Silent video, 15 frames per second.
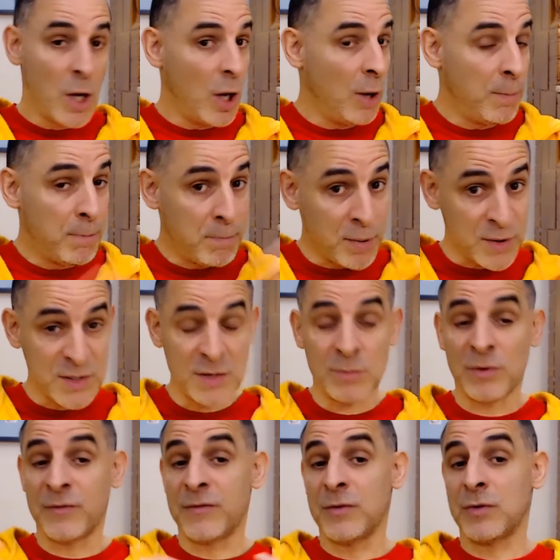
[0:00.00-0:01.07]
A
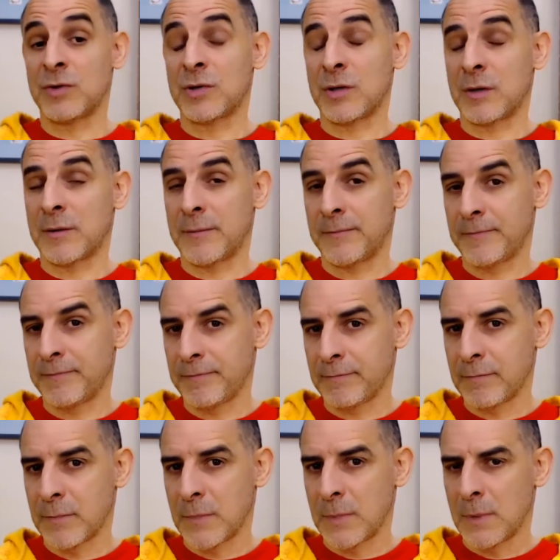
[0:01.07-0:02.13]
possible future?
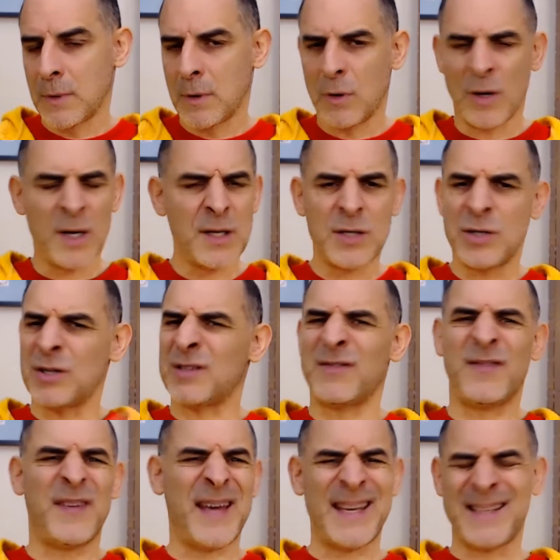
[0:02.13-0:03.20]
Or are they just
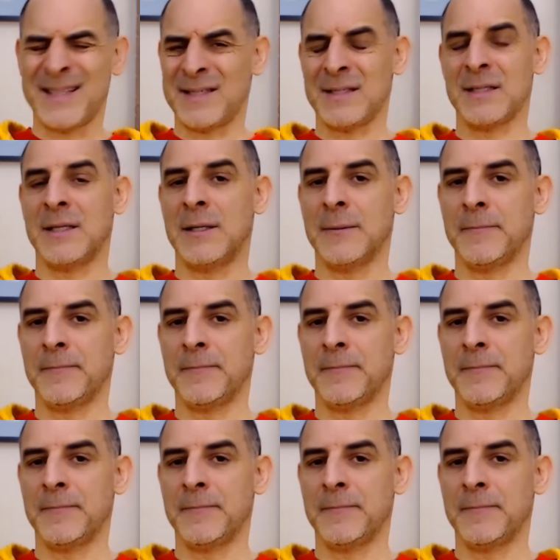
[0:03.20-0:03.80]
fantasy?